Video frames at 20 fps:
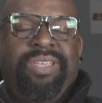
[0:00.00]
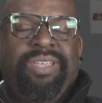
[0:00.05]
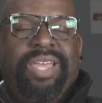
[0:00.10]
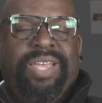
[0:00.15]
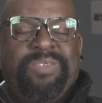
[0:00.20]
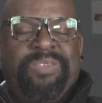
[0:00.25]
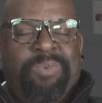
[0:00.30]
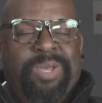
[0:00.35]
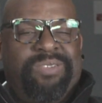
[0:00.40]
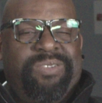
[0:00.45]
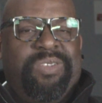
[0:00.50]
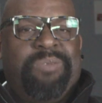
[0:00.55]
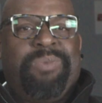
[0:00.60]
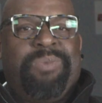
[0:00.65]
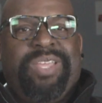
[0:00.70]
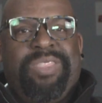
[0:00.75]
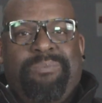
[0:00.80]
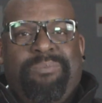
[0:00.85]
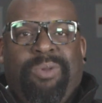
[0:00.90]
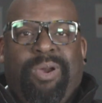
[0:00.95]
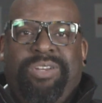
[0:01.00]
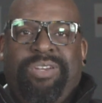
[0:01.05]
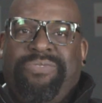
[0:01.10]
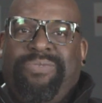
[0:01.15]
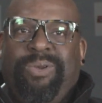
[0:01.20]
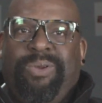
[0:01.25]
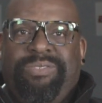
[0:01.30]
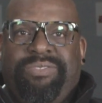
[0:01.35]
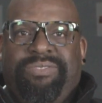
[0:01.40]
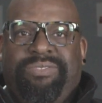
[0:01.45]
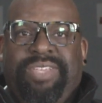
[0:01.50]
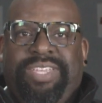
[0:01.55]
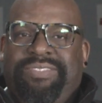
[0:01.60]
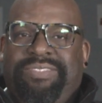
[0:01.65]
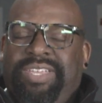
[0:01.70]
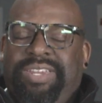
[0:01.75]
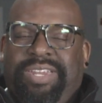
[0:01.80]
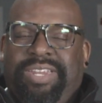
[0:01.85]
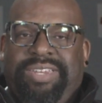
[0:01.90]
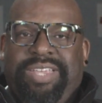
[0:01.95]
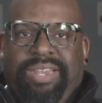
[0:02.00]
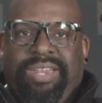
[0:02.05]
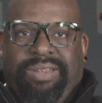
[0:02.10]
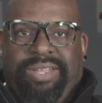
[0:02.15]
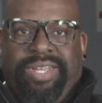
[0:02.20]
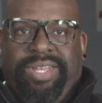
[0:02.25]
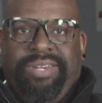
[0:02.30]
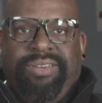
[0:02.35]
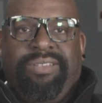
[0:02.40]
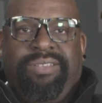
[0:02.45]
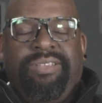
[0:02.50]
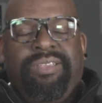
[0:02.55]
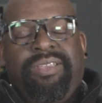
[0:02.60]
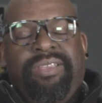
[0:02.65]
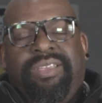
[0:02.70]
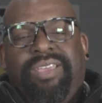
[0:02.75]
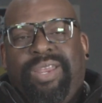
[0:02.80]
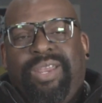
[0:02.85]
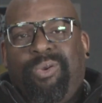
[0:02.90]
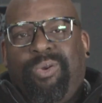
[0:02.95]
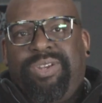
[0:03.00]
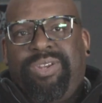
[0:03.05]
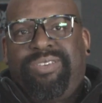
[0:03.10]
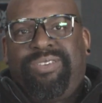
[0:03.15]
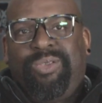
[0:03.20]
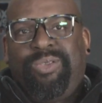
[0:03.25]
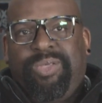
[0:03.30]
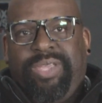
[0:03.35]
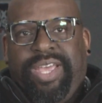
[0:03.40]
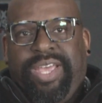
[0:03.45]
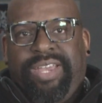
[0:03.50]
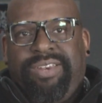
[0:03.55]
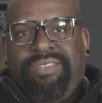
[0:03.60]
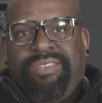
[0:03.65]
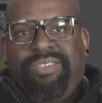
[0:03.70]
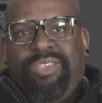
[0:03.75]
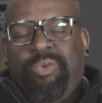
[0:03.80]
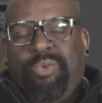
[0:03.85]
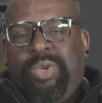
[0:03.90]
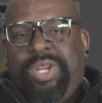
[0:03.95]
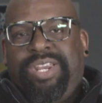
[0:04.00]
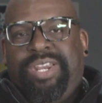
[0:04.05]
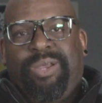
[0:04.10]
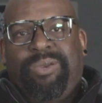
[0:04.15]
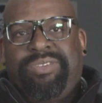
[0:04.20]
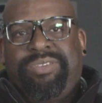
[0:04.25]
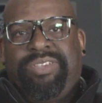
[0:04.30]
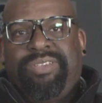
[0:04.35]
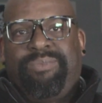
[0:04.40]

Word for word: especially by the March 1st extended deadline. In order to do that, you need to go to